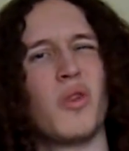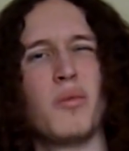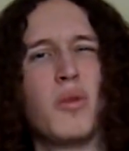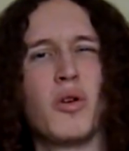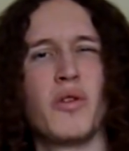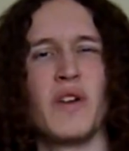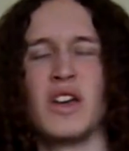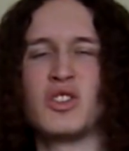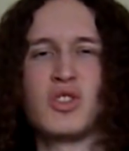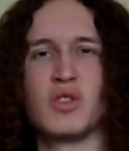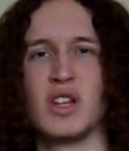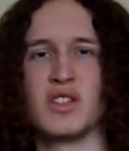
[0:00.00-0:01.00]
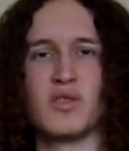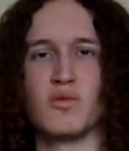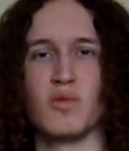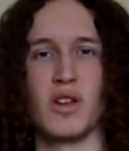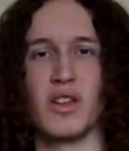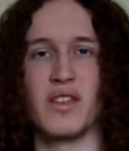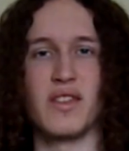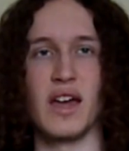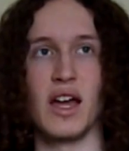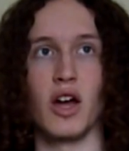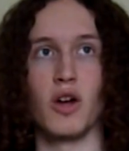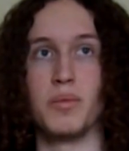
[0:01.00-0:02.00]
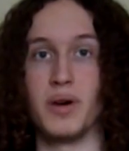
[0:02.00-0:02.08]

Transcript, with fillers: the motivation isn't really there,